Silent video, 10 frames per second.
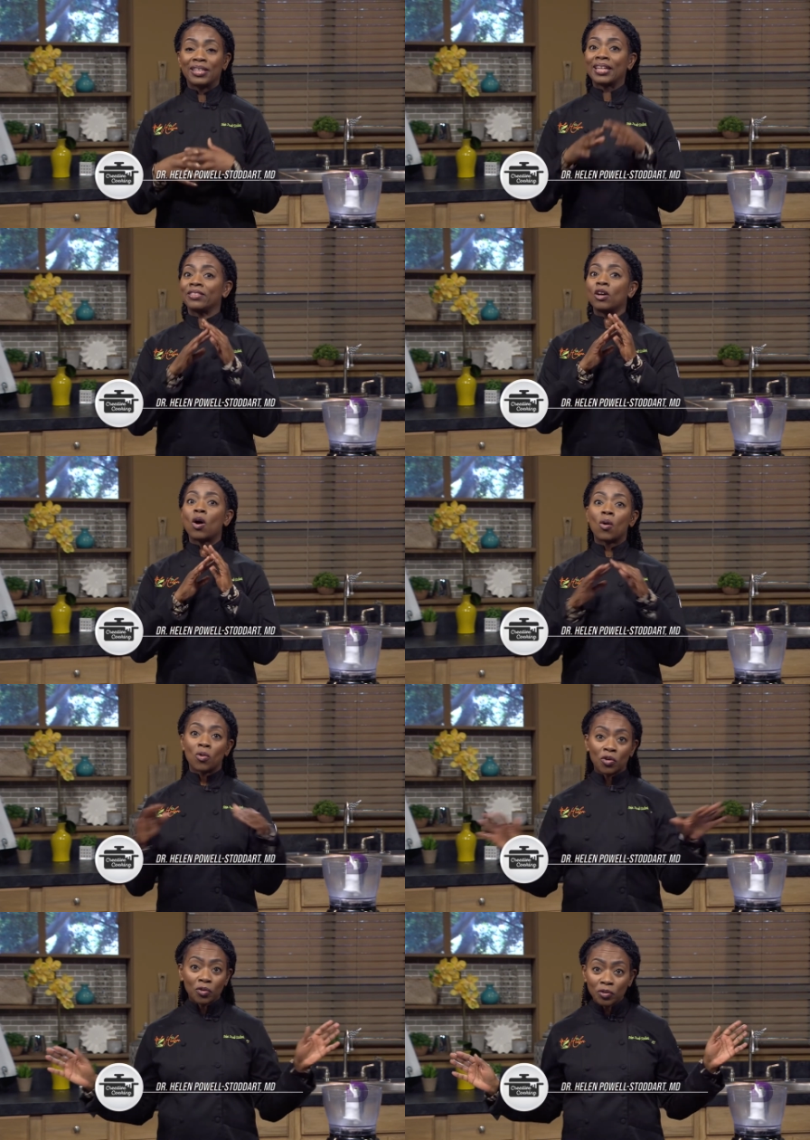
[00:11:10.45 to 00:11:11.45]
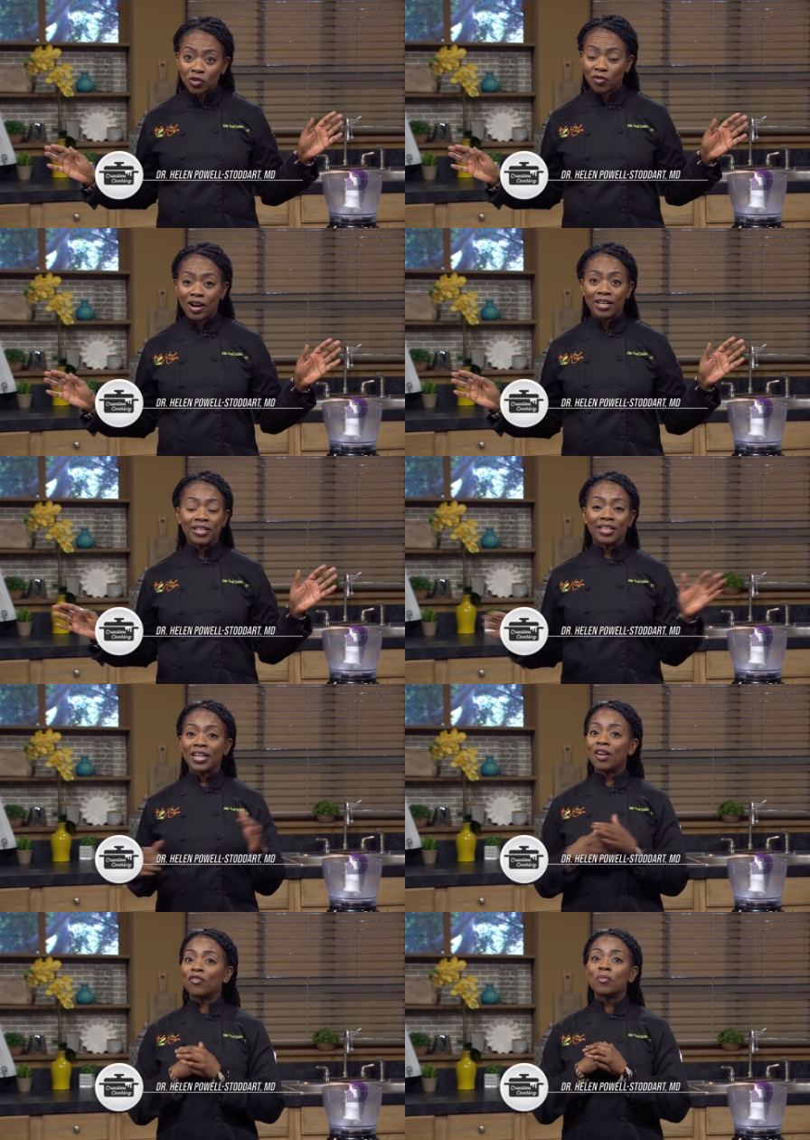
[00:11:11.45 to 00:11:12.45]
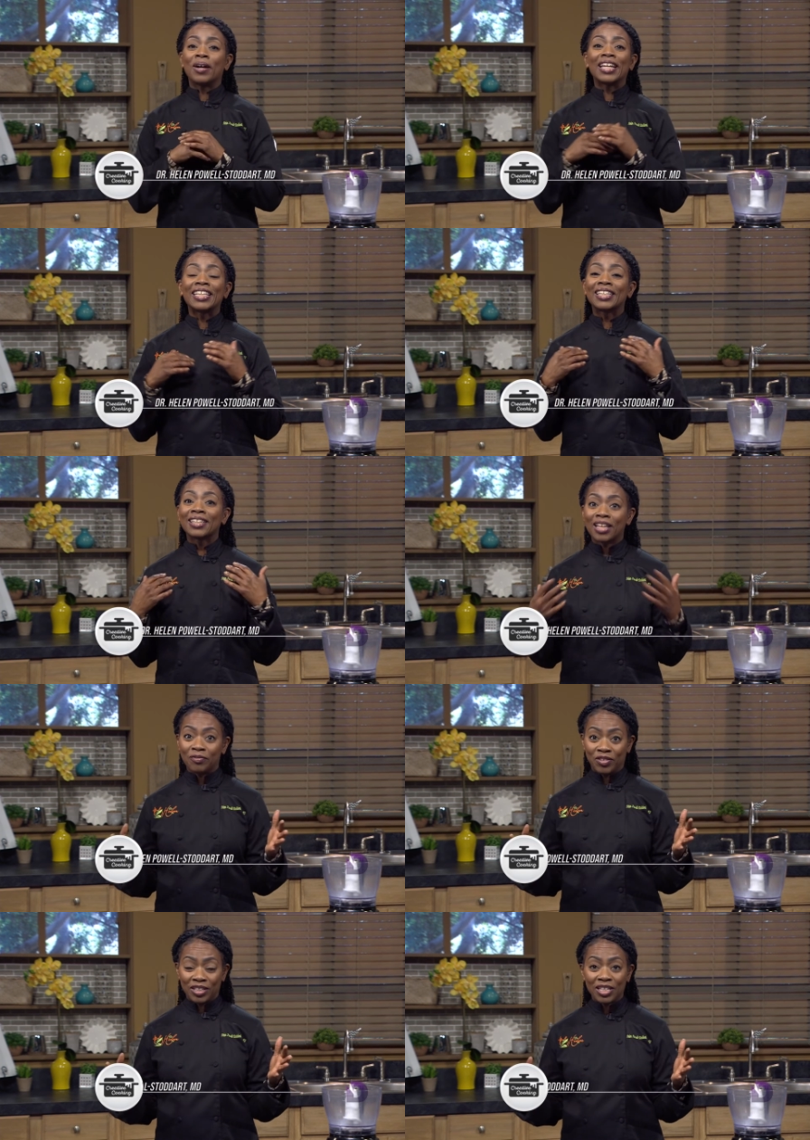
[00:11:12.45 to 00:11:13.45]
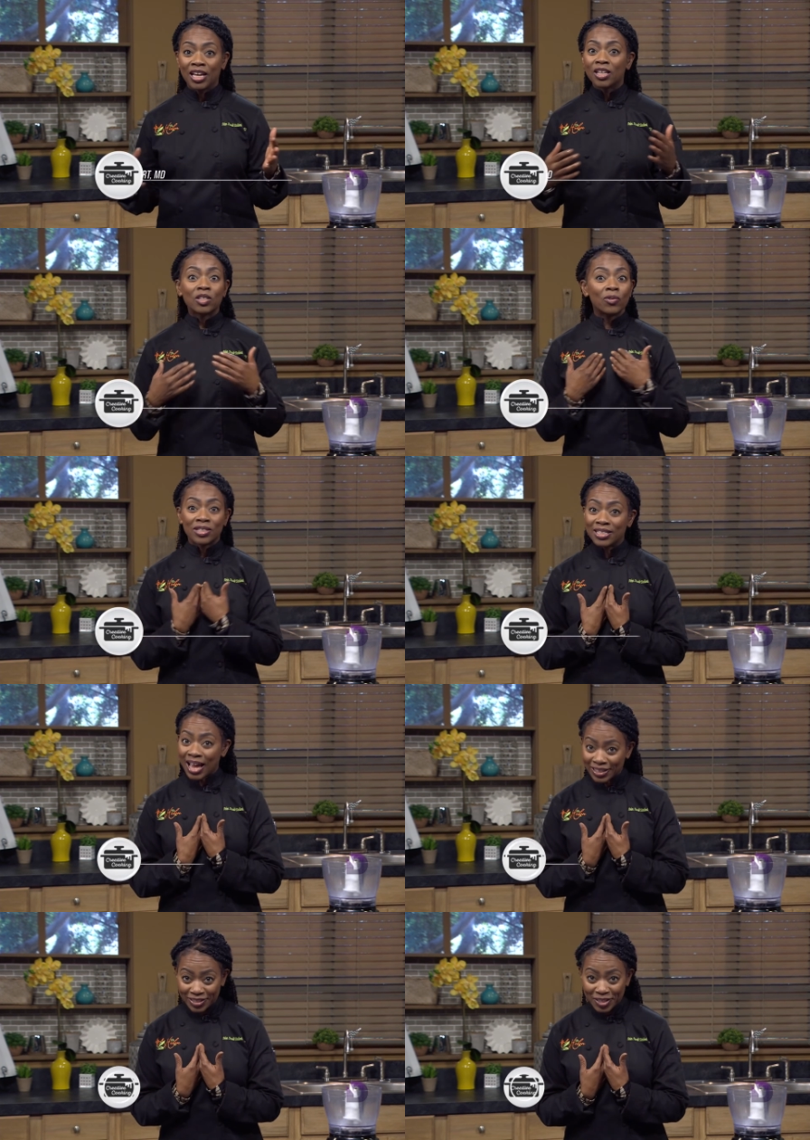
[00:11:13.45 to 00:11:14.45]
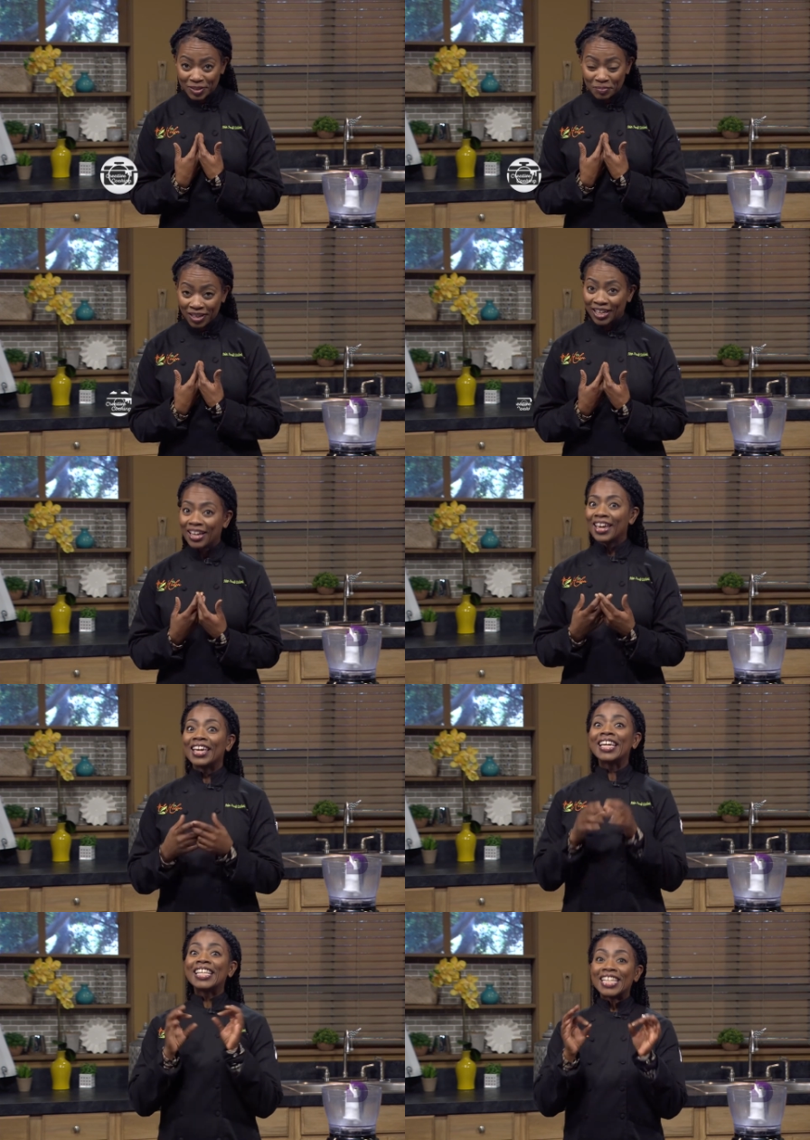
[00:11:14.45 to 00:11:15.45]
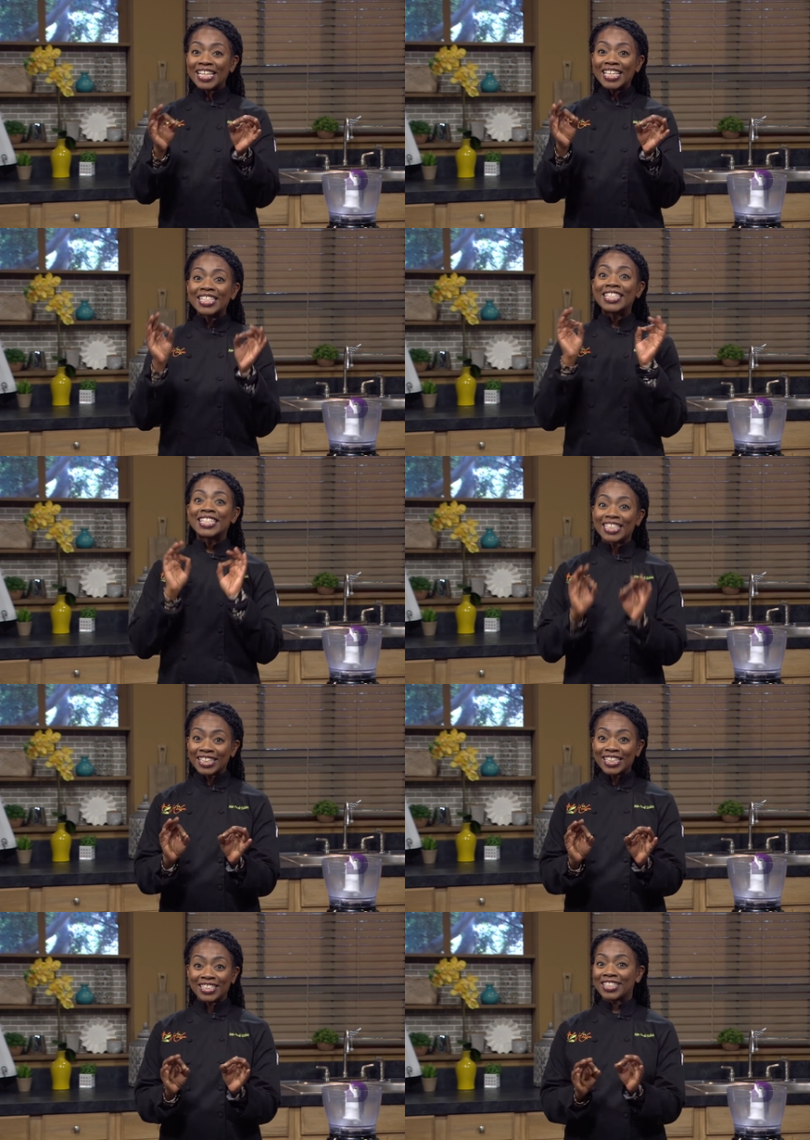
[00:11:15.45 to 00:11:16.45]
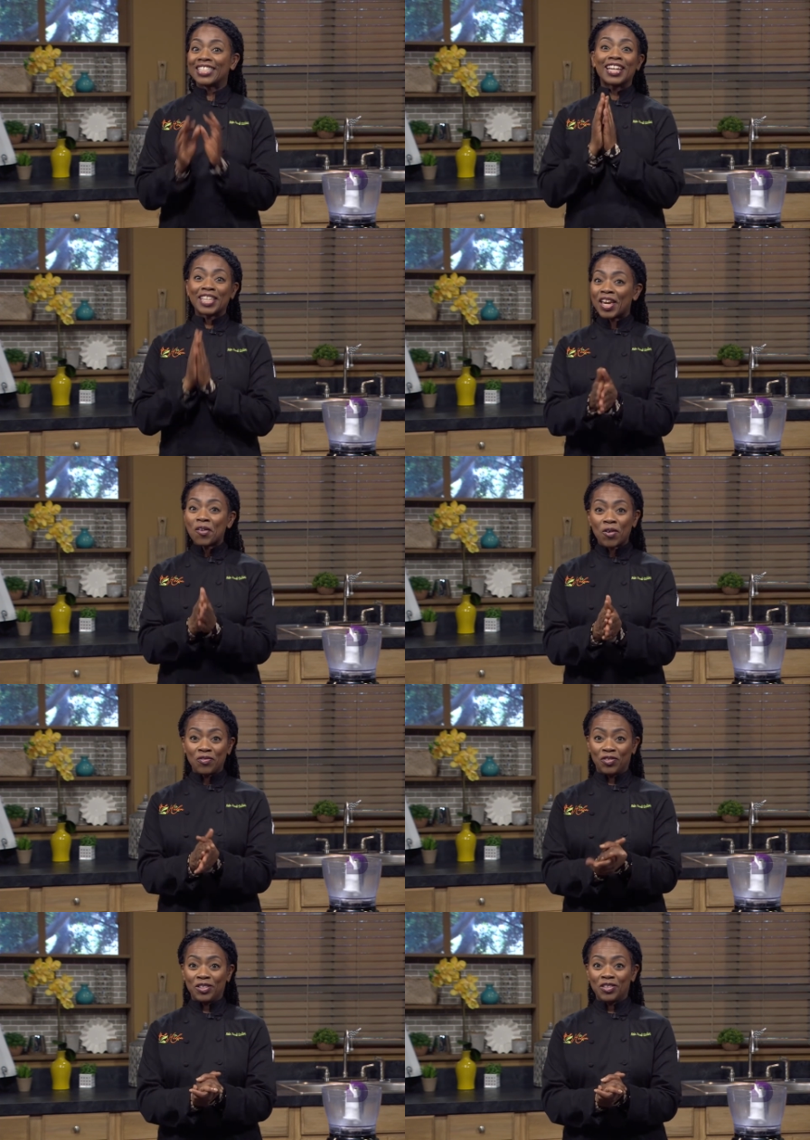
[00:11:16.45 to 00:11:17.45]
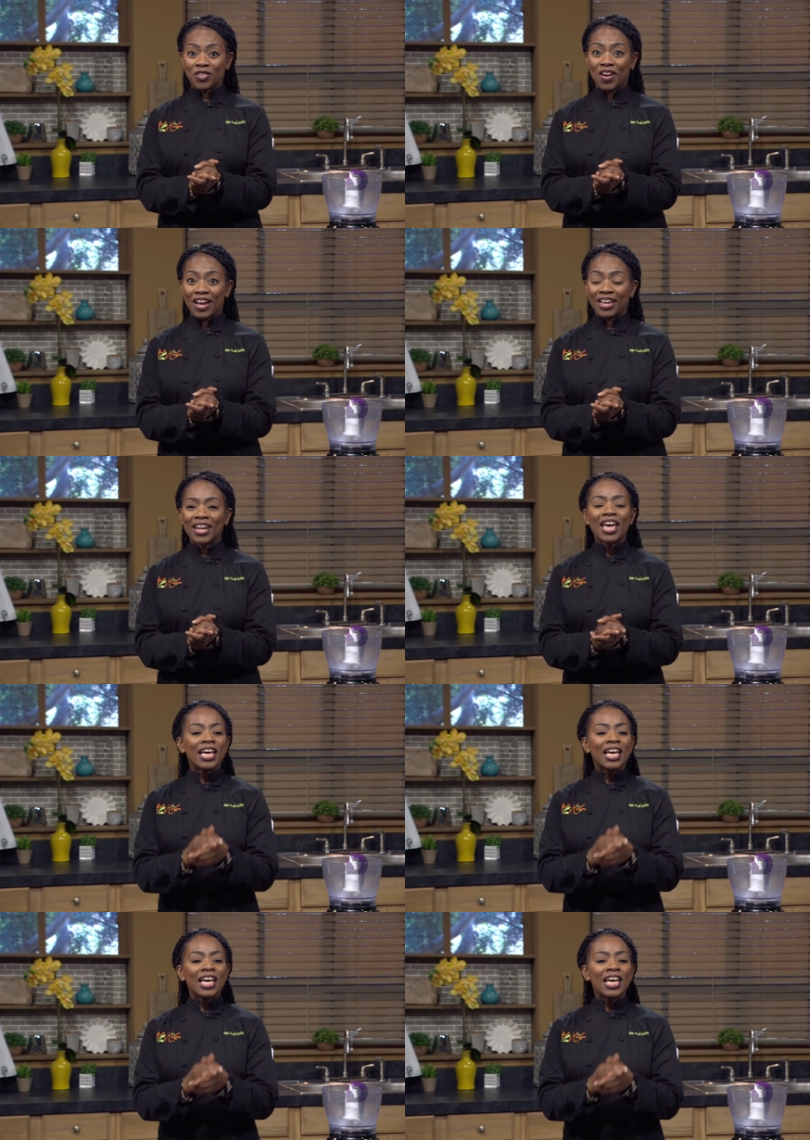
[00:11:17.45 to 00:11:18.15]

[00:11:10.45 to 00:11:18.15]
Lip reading: Like, the whole crew tried it and everybody loved it. So it's not just me. It is delicious, and I can't wait for you to try it.